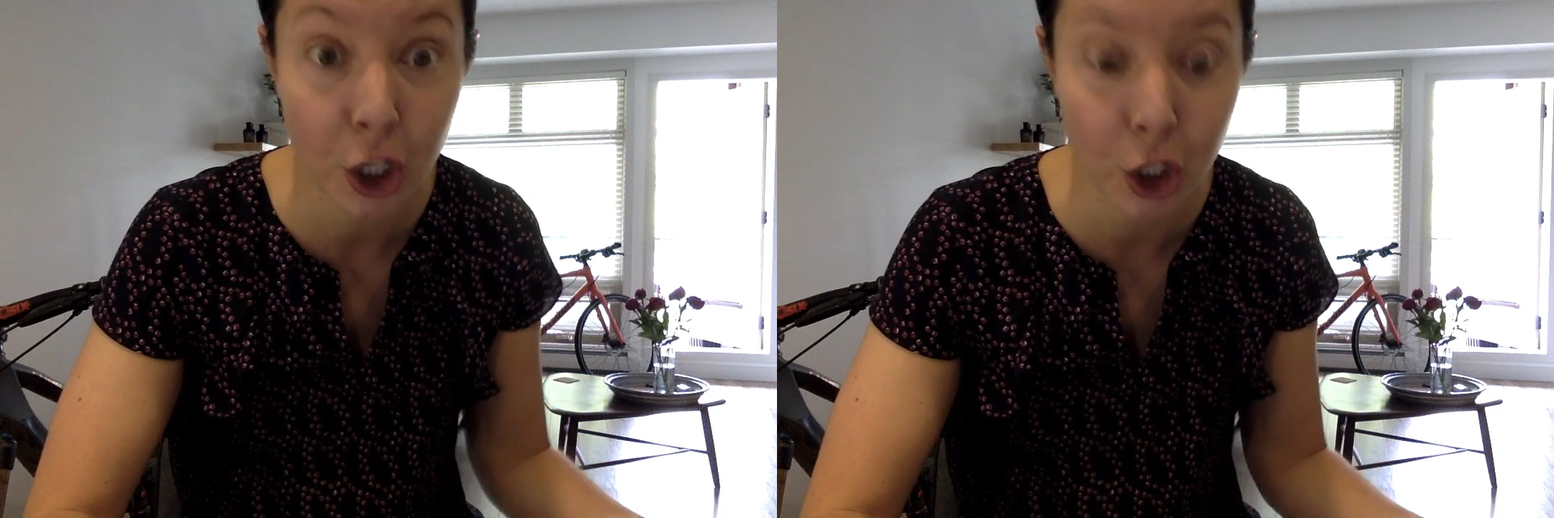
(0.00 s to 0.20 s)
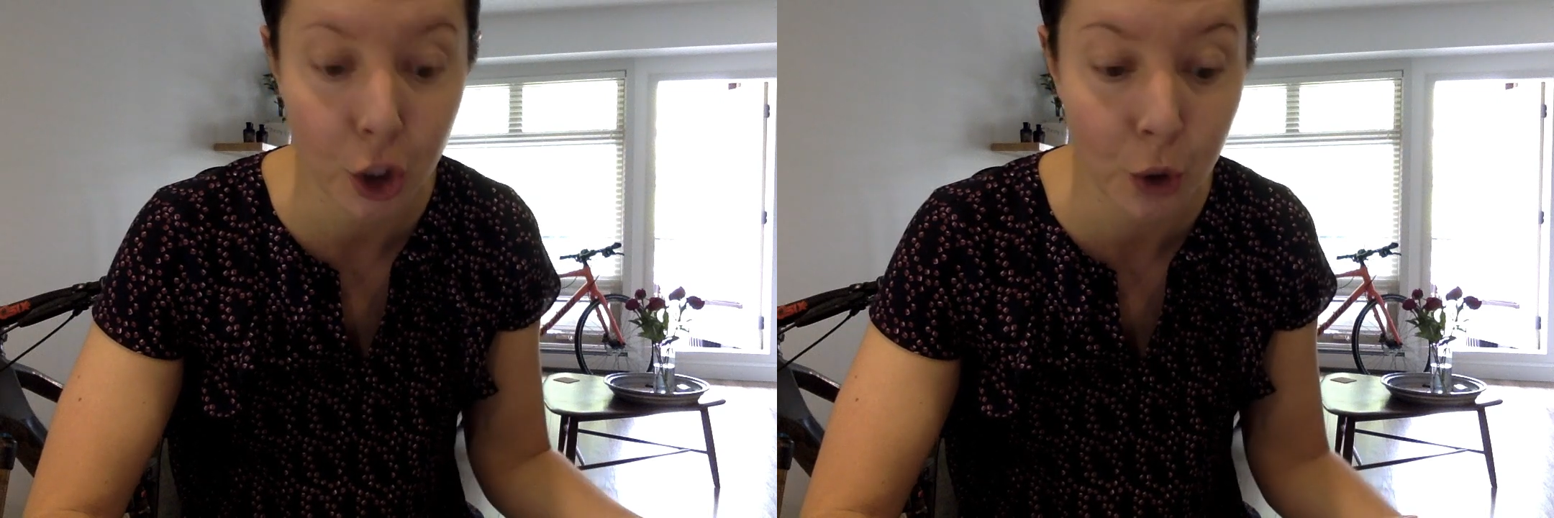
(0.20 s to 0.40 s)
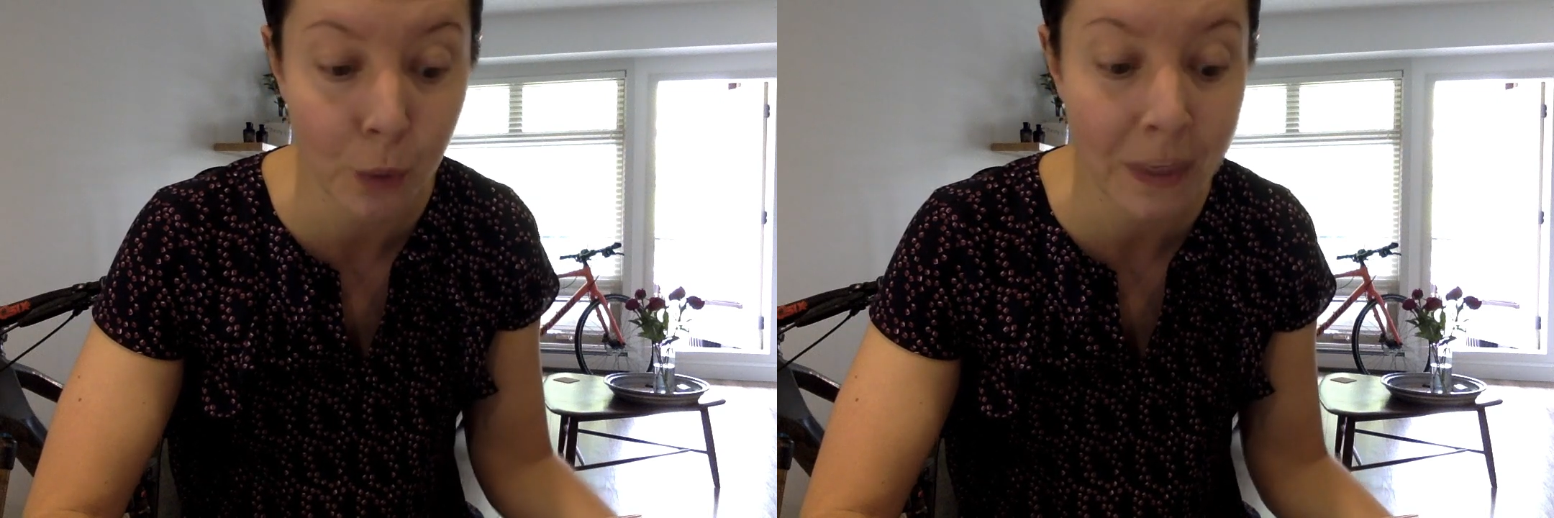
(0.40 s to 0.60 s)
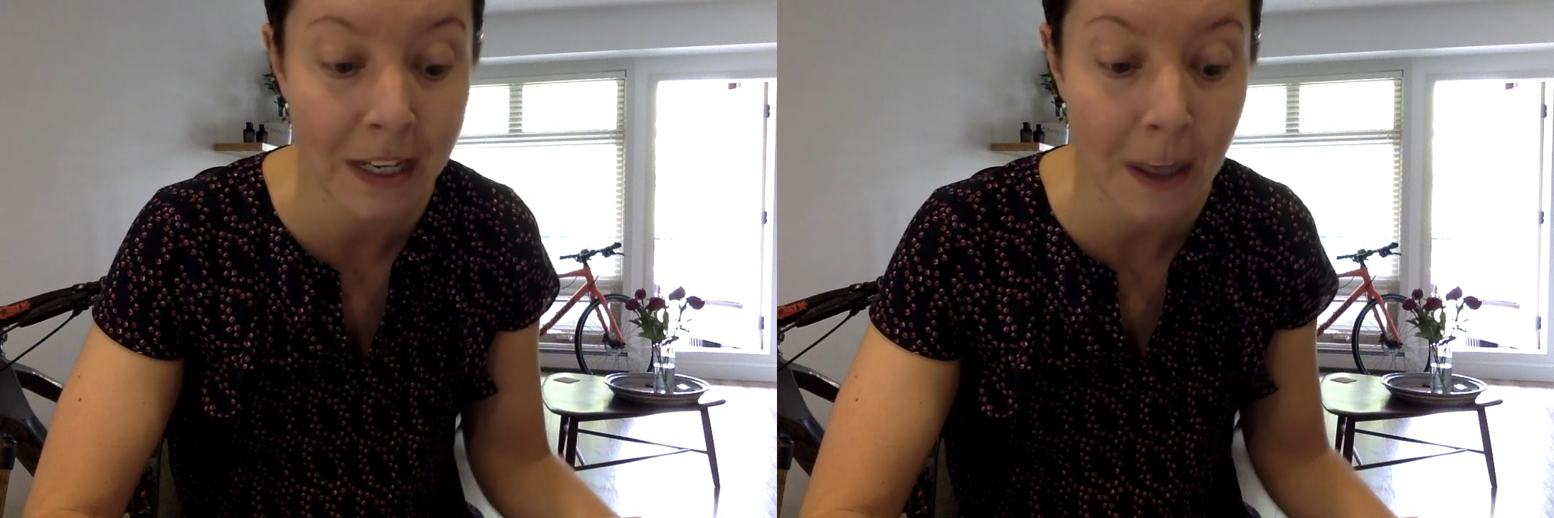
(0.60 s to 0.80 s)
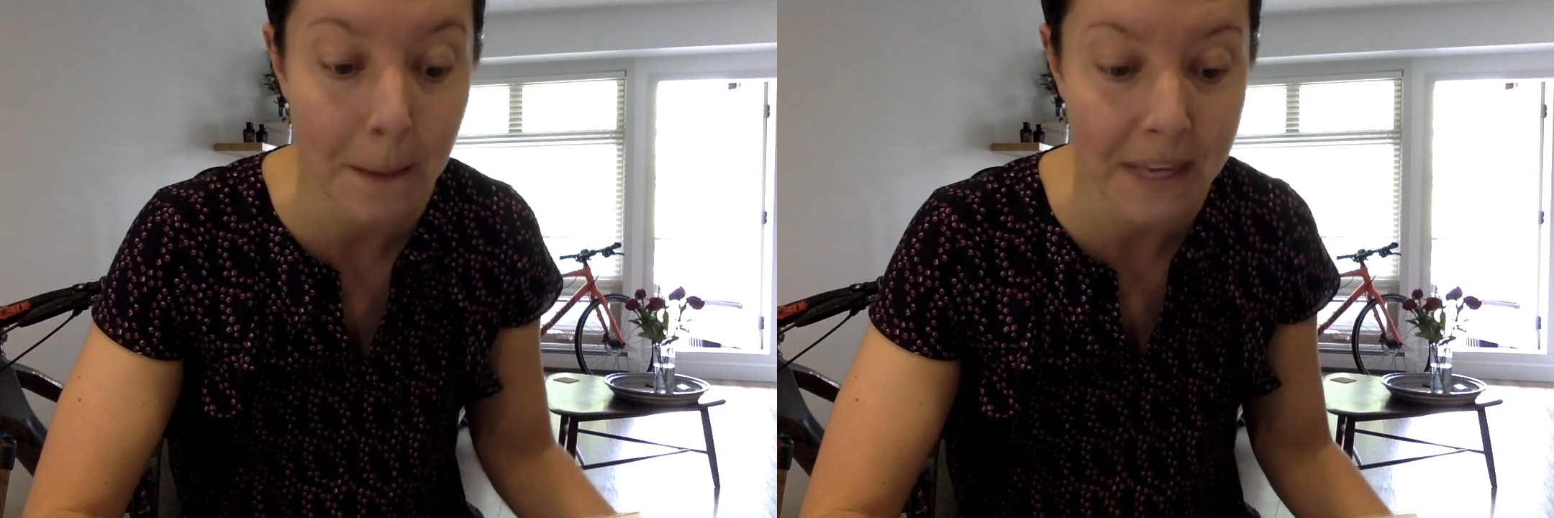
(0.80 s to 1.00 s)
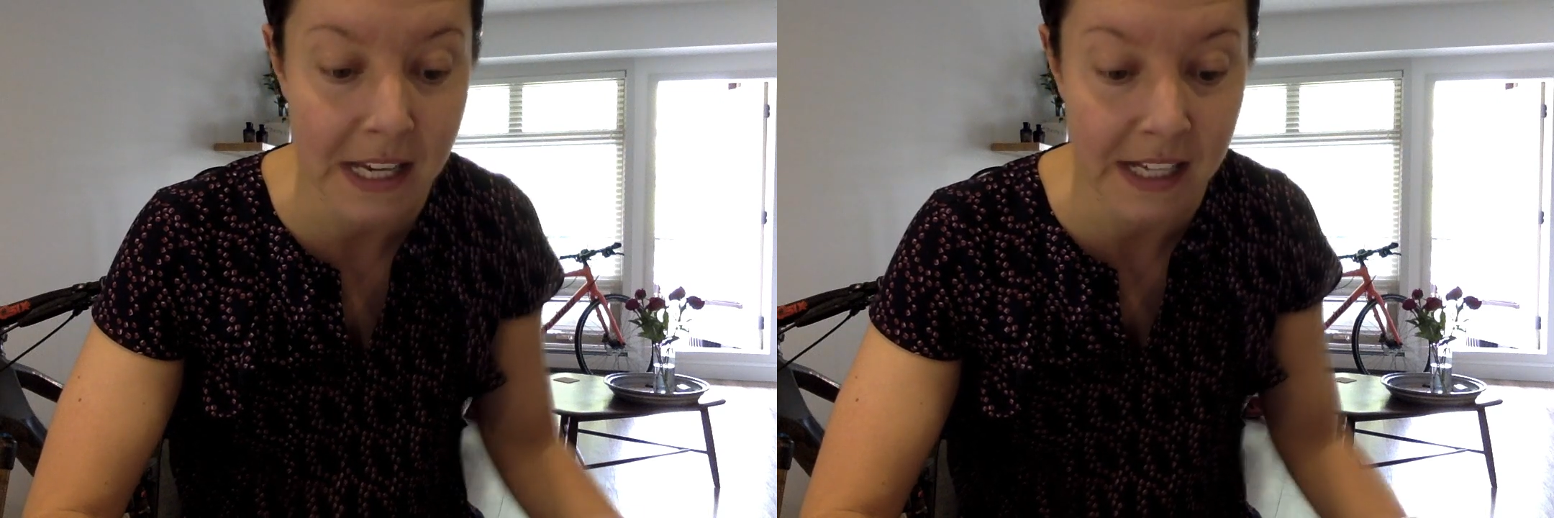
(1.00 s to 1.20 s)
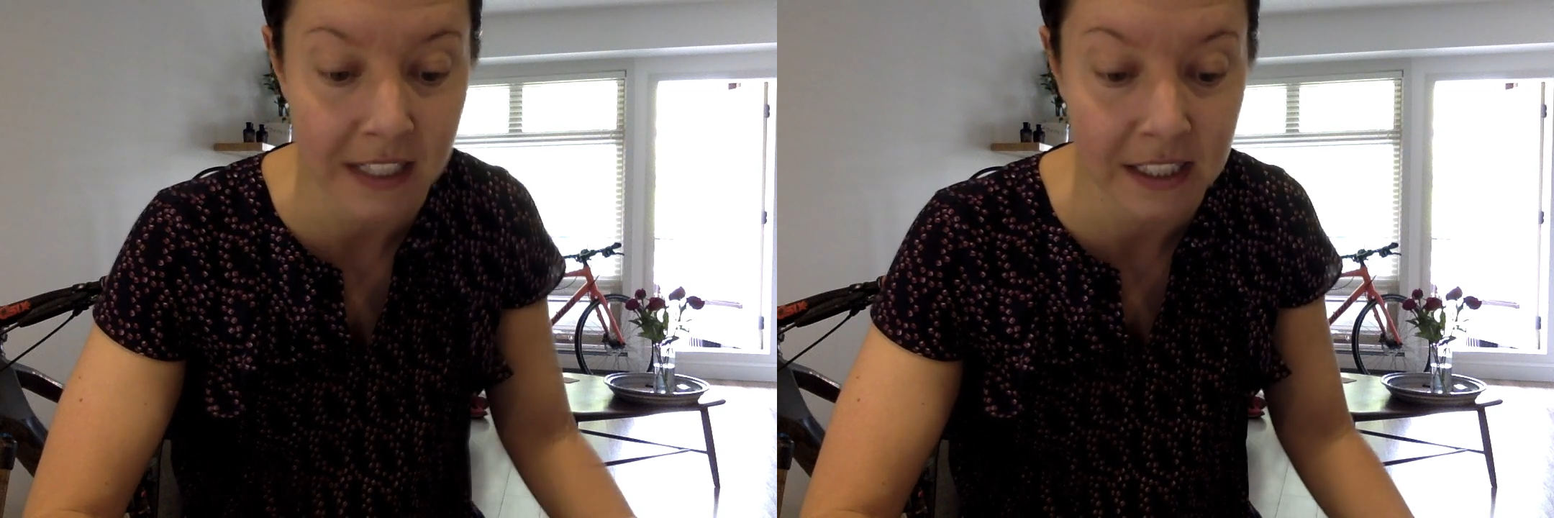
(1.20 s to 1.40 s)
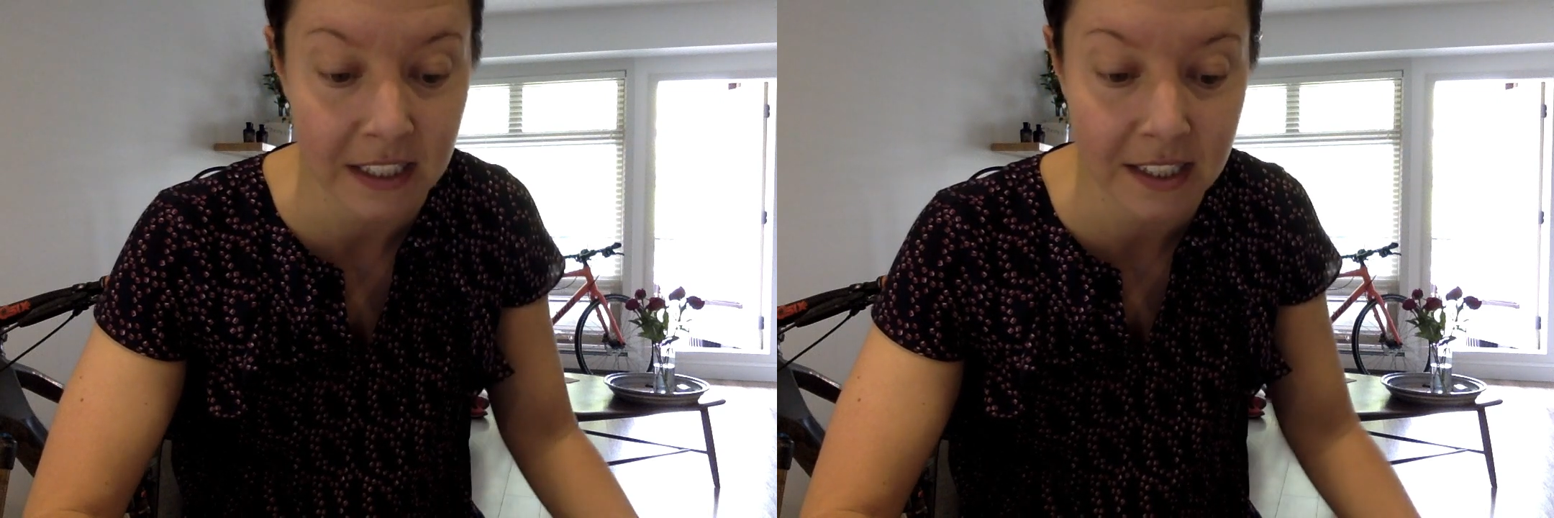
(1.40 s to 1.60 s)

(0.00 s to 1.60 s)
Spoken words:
human beings.